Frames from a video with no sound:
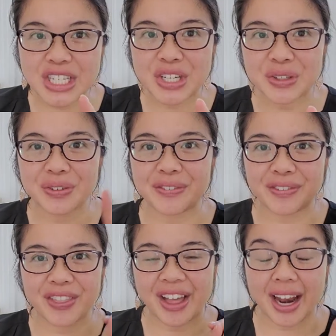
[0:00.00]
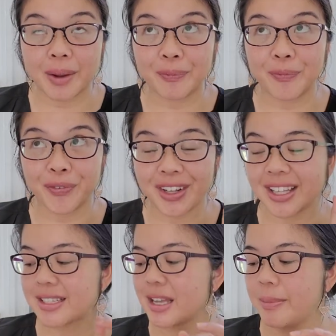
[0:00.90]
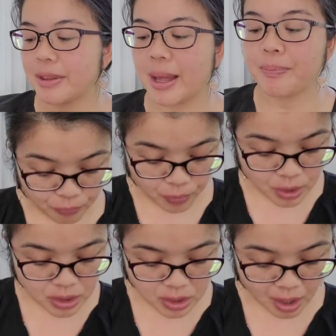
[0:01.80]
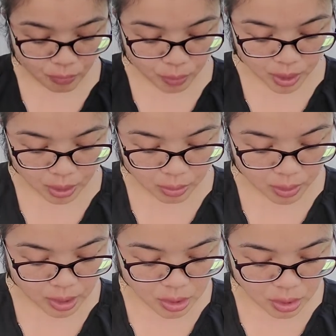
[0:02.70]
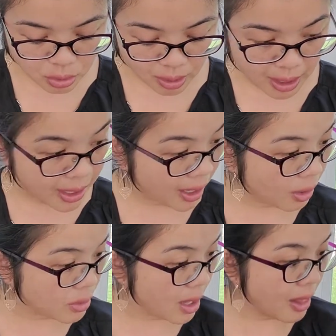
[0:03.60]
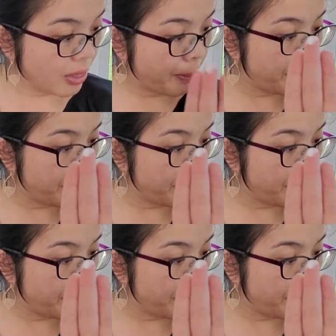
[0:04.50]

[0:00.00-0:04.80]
tuned for that. I'm really excited about that. First off, we are going to try out the